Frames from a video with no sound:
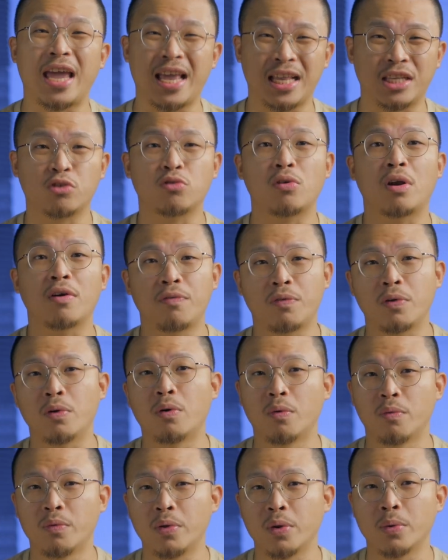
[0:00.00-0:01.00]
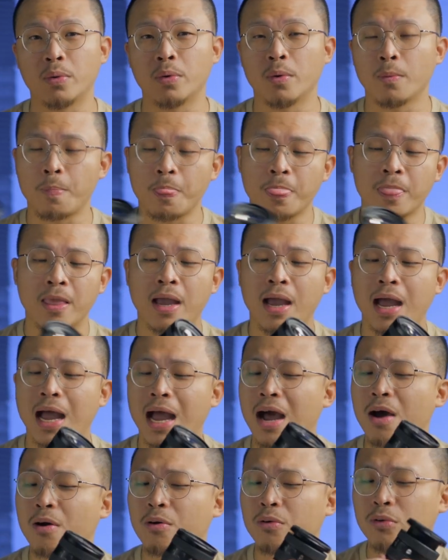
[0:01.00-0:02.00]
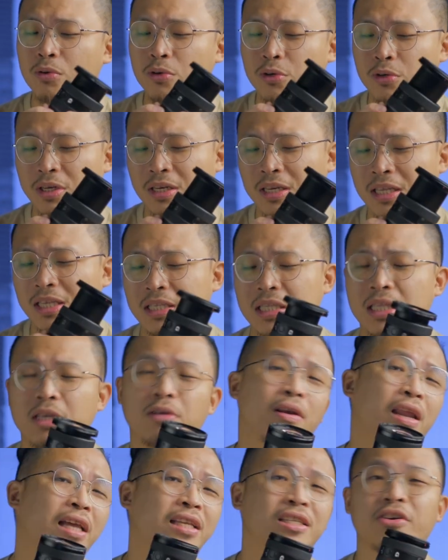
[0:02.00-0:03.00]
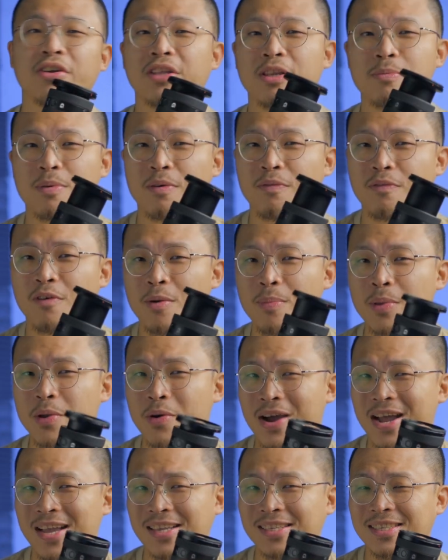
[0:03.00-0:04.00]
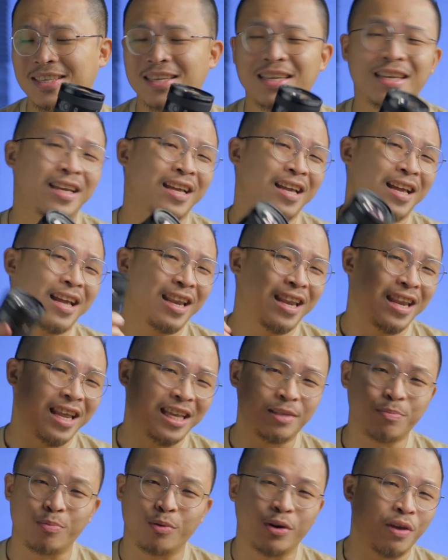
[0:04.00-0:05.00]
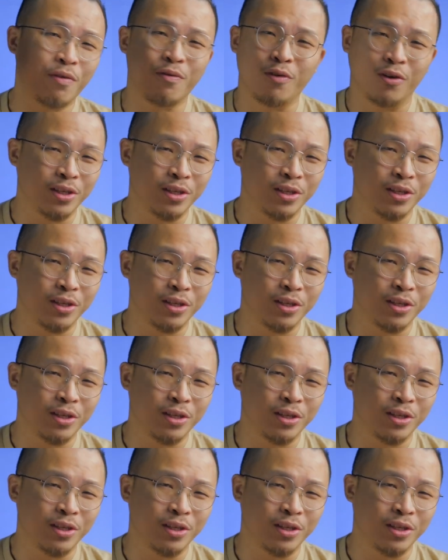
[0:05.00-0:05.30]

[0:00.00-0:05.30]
extra field of view. How good this new lens going to perform, you ask? Let's bring it for a